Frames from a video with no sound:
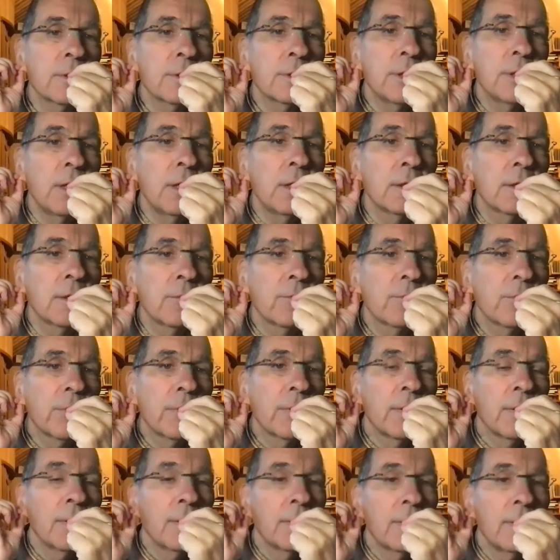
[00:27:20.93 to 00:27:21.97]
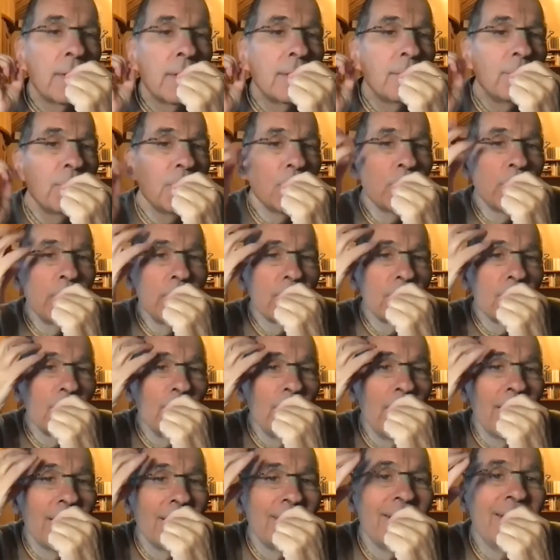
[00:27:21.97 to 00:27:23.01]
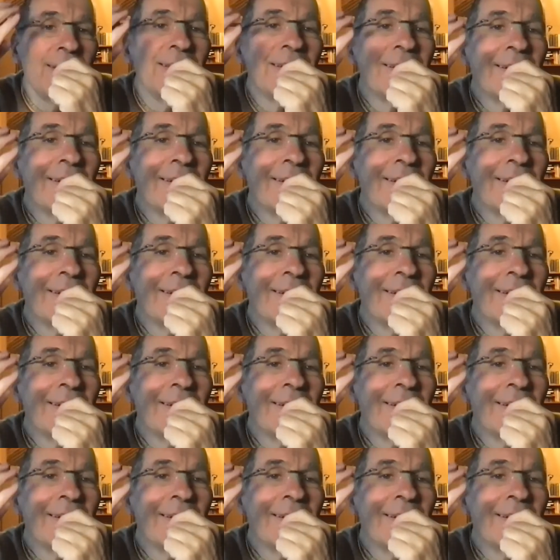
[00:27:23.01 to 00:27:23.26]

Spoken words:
tongue, and in between is the mind.